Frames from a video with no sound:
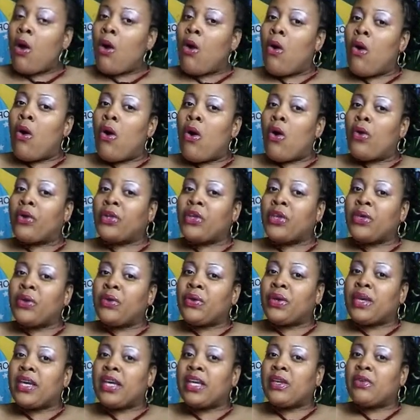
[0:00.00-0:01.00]
or
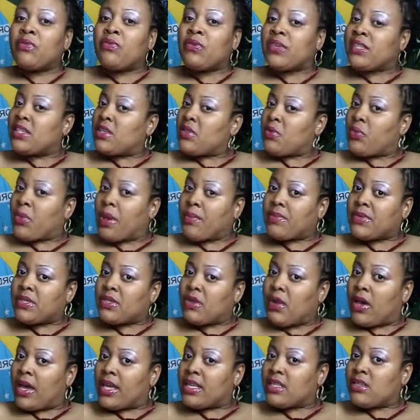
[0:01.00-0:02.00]
you can visit the
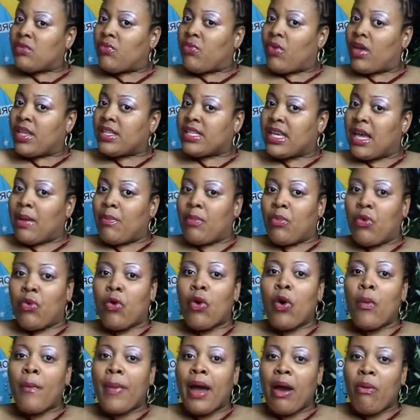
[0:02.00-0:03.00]
website to find out
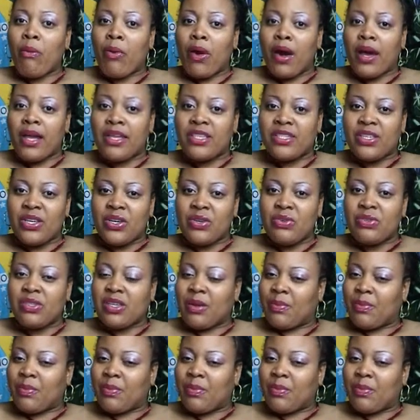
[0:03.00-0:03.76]
more about what I do,